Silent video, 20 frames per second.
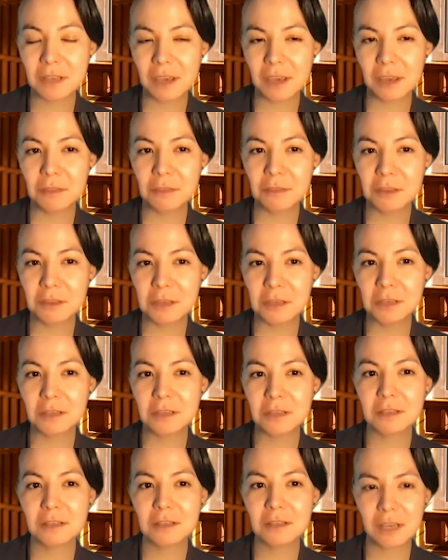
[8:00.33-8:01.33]
I think
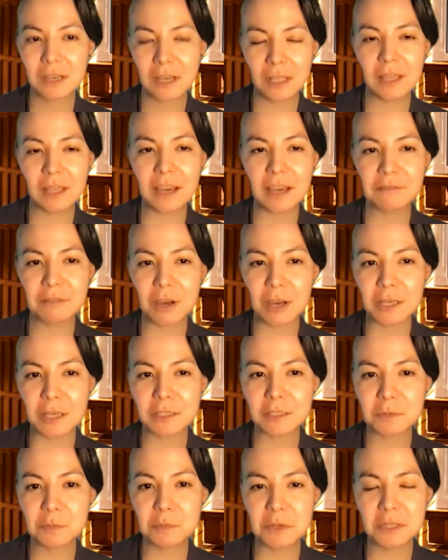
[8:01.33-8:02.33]
Alive
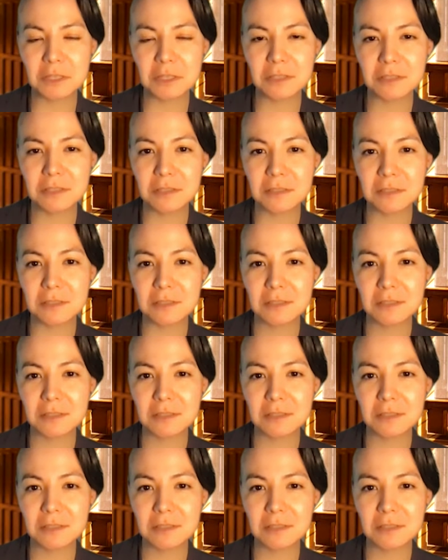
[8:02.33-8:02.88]
Hospice.